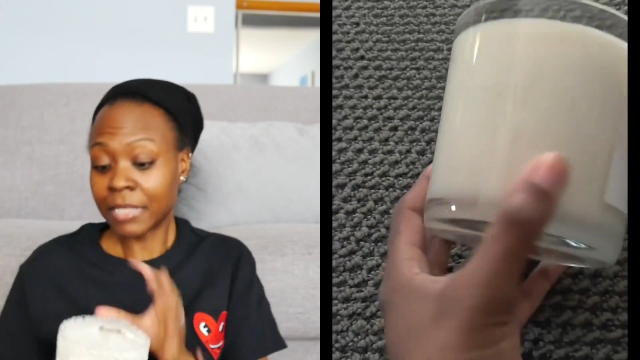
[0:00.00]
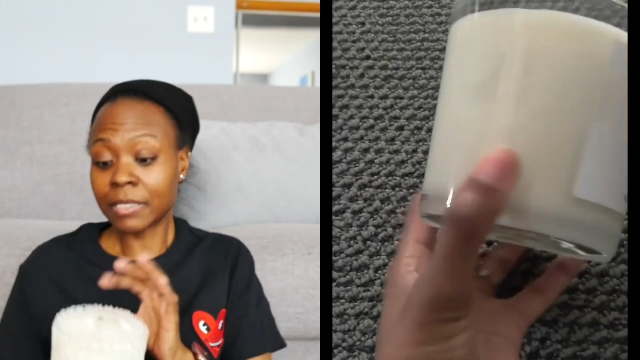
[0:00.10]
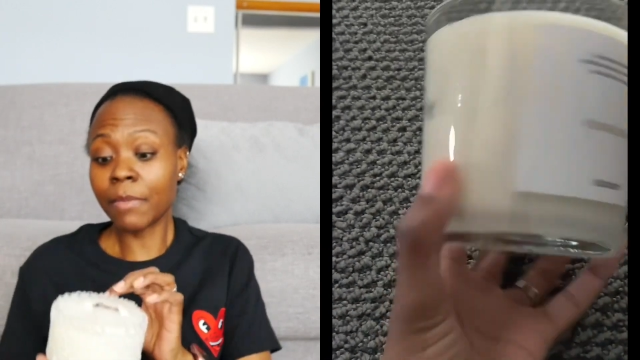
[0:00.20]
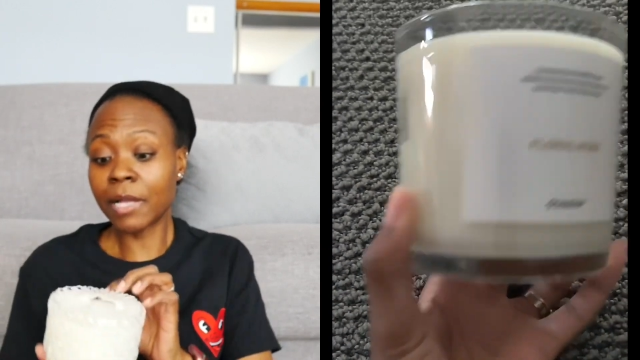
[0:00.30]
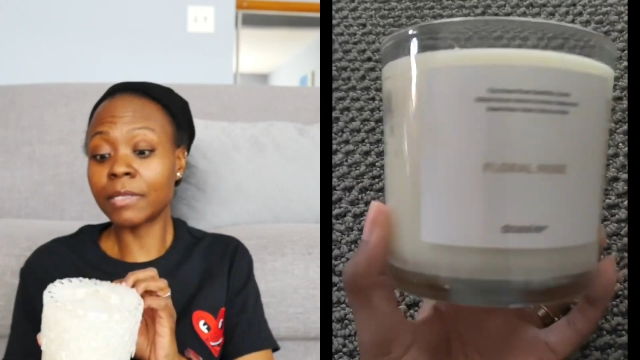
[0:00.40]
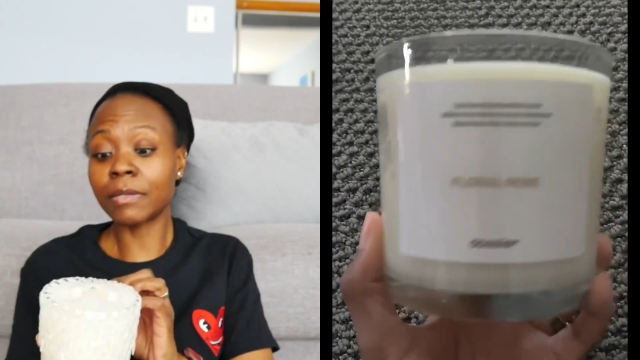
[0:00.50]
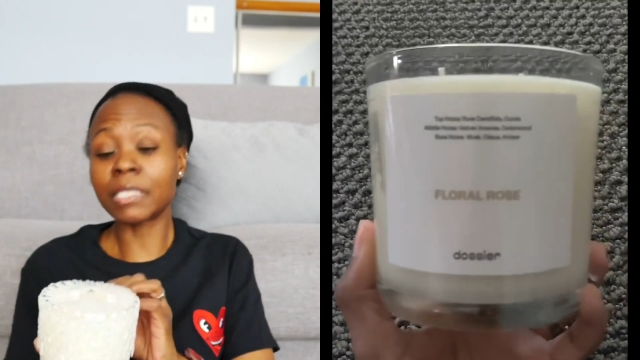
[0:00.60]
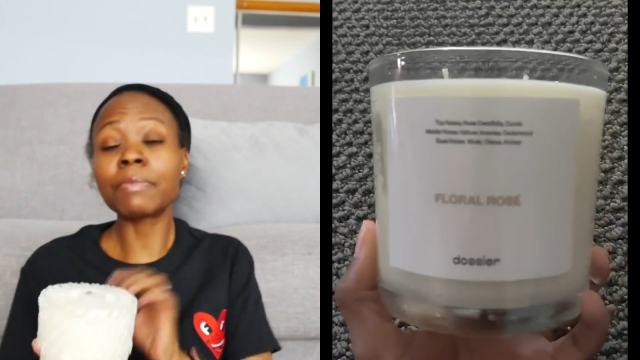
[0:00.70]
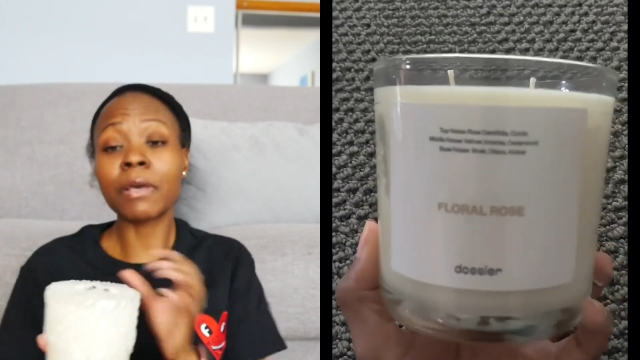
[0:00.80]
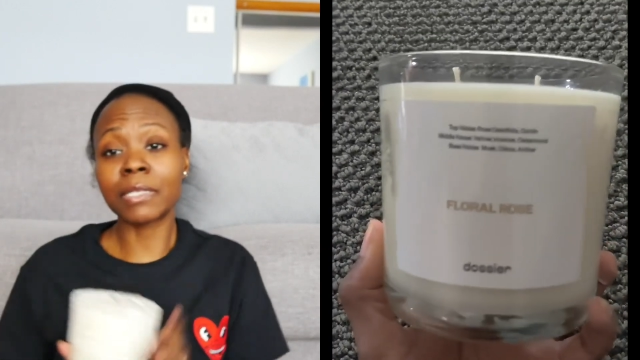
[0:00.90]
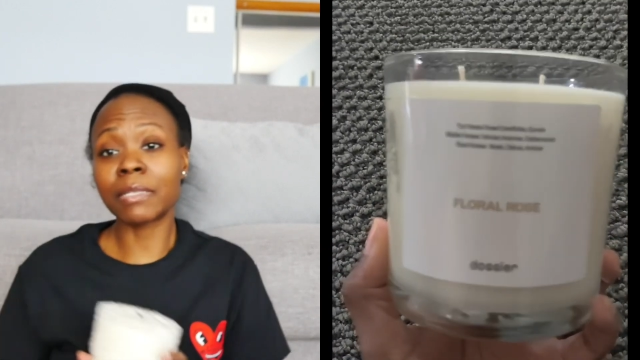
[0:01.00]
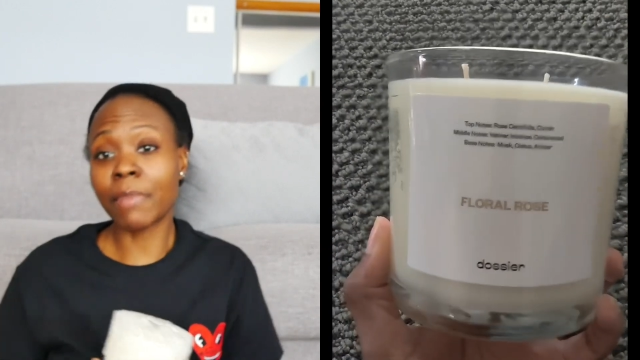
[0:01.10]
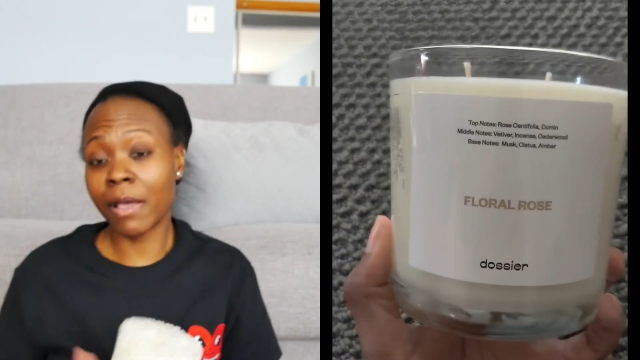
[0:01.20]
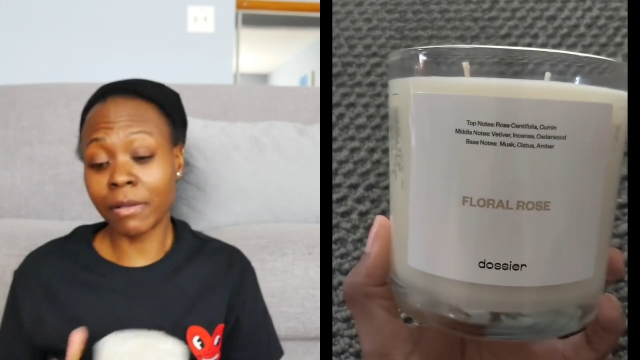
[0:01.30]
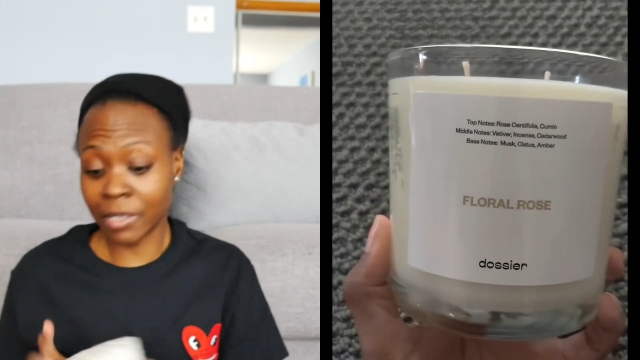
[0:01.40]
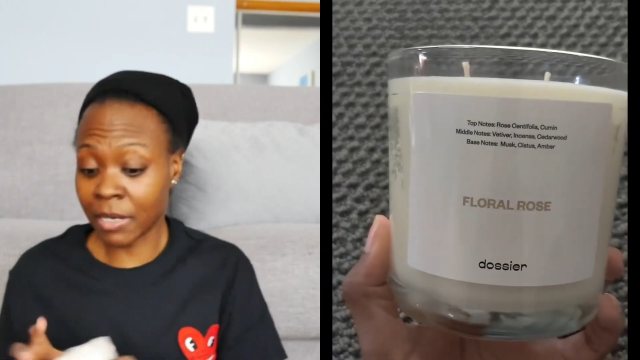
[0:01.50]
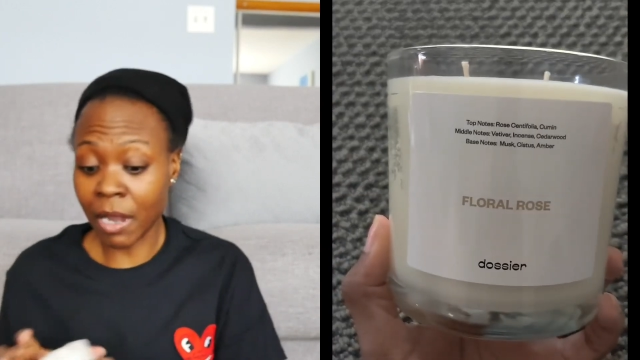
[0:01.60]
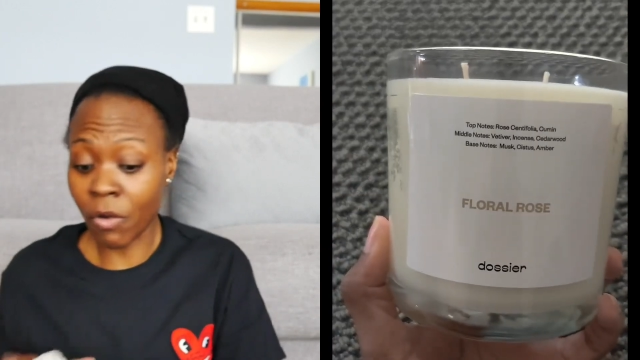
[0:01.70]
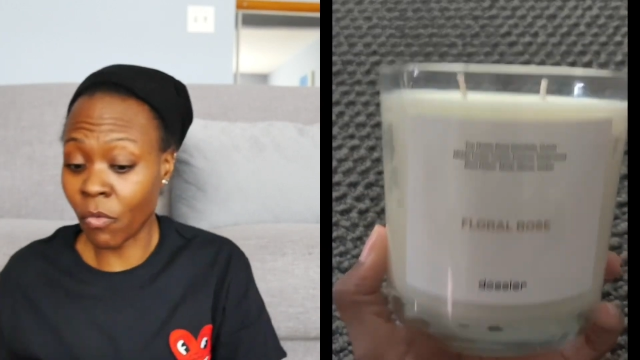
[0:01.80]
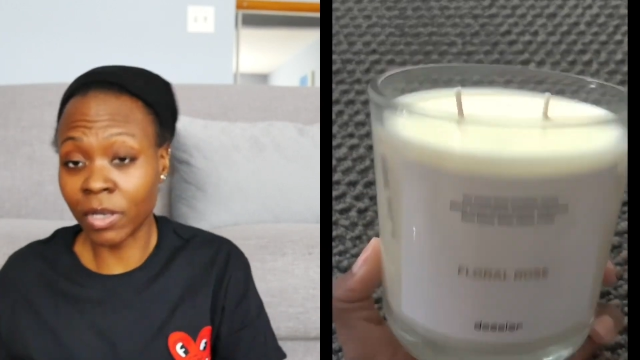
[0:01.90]
somebody's gonna smell this in my house and they're
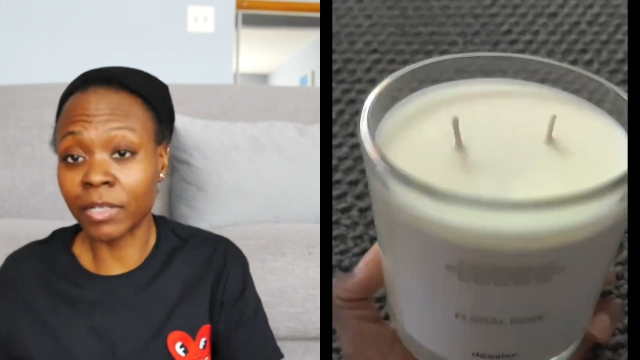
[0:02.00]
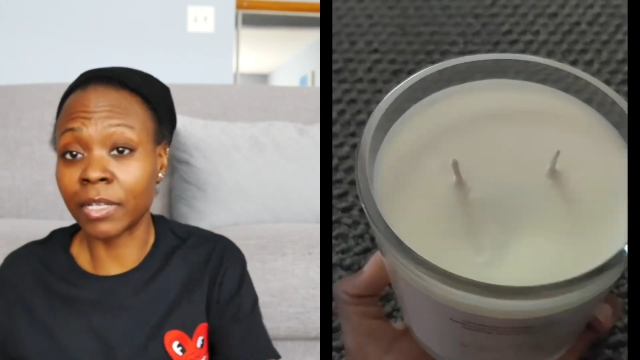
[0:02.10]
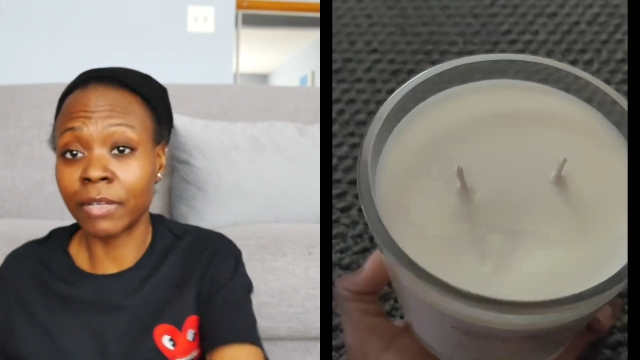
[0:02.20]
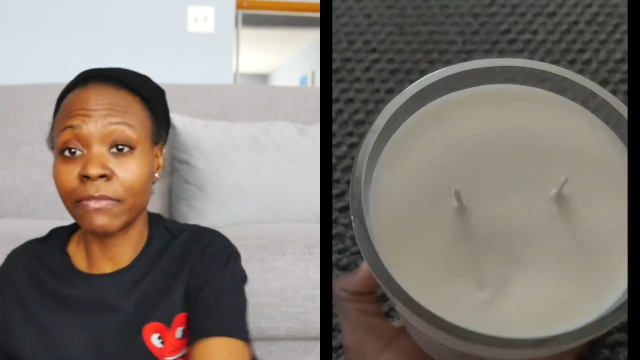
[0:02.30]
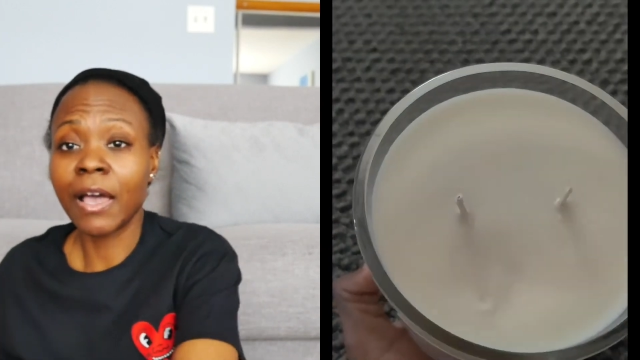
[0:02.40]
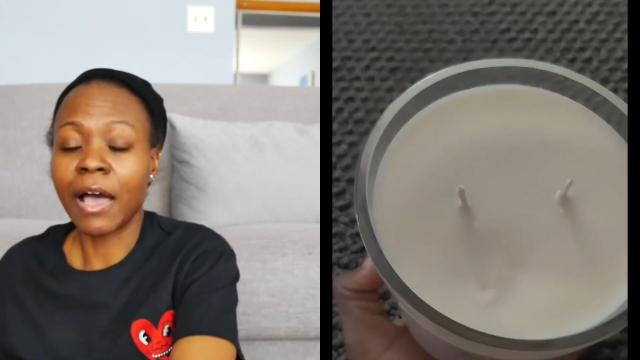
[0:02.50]
not gonna wanna leave.